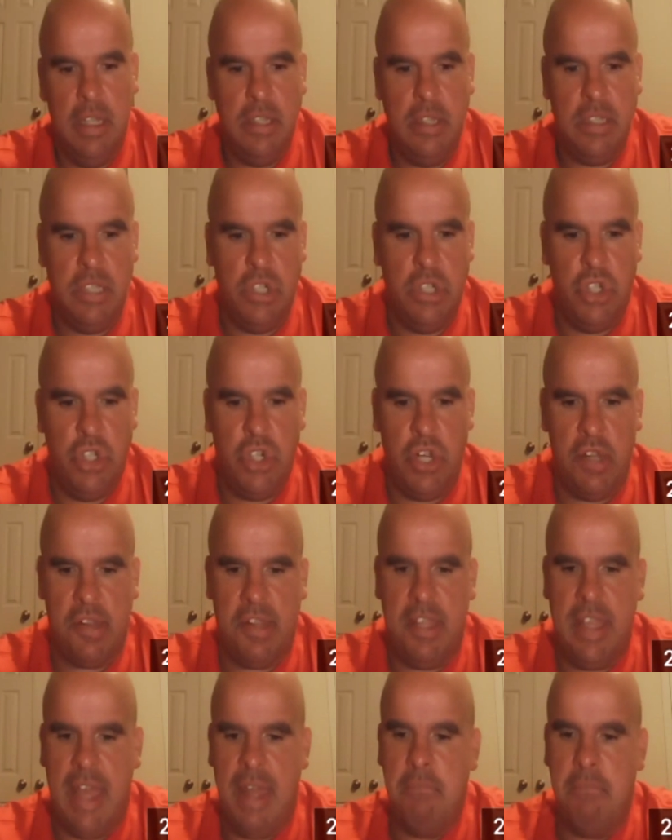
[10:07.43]
to just
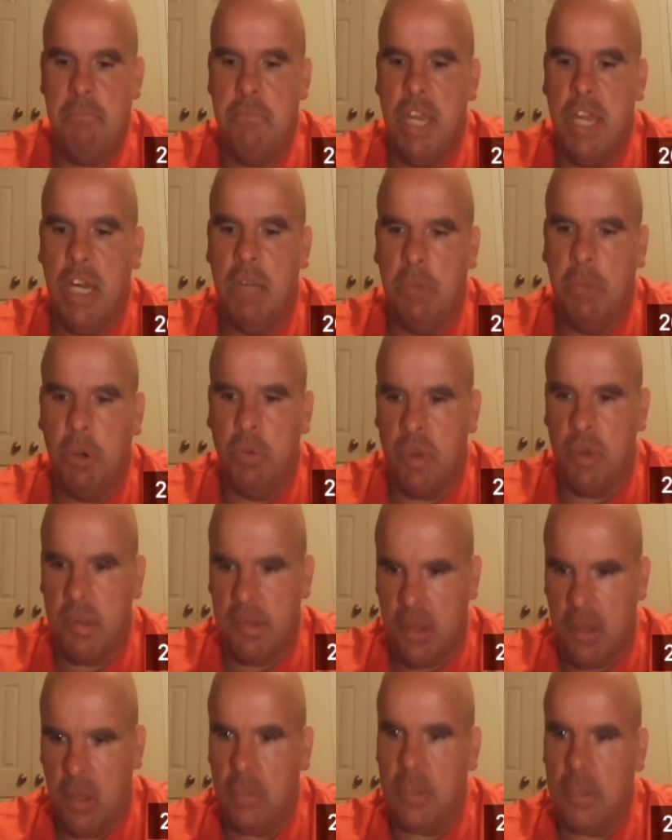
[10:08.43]
get minimal
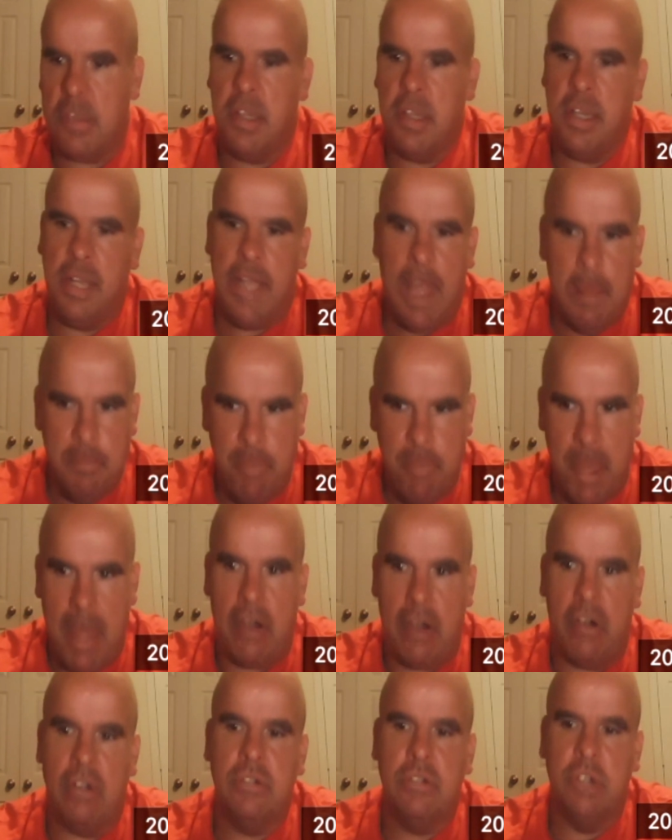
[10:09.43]
results and get
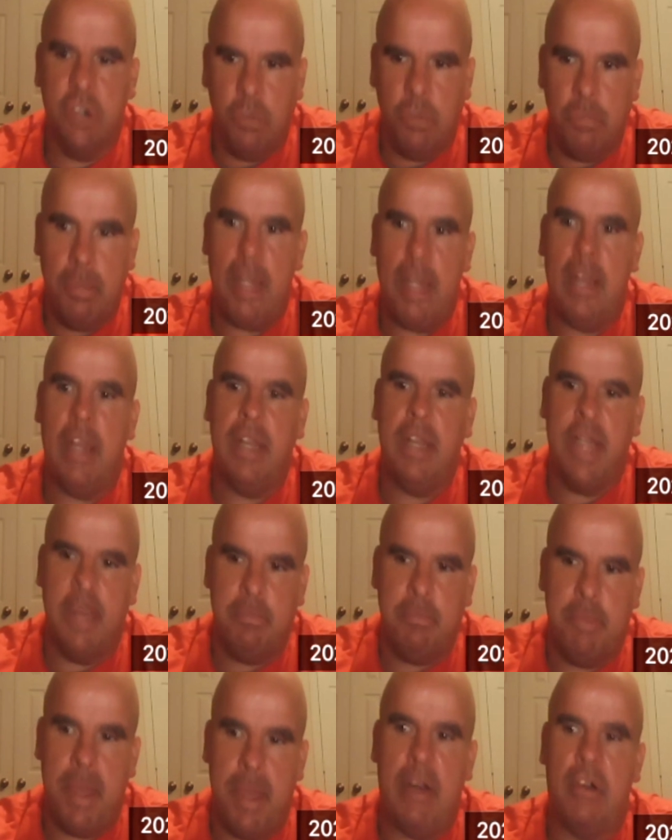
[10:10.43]
better a little bit and
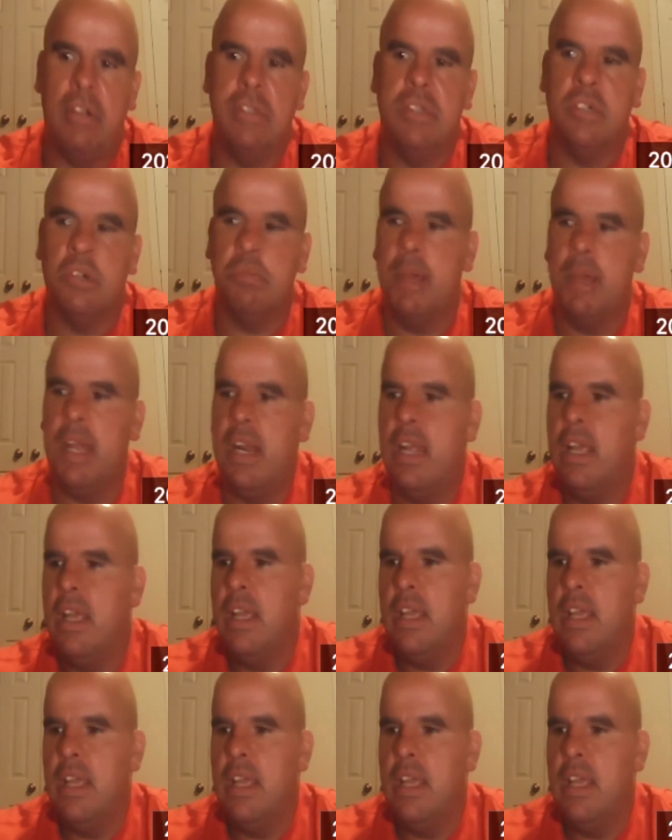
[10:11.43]
get better a little bit,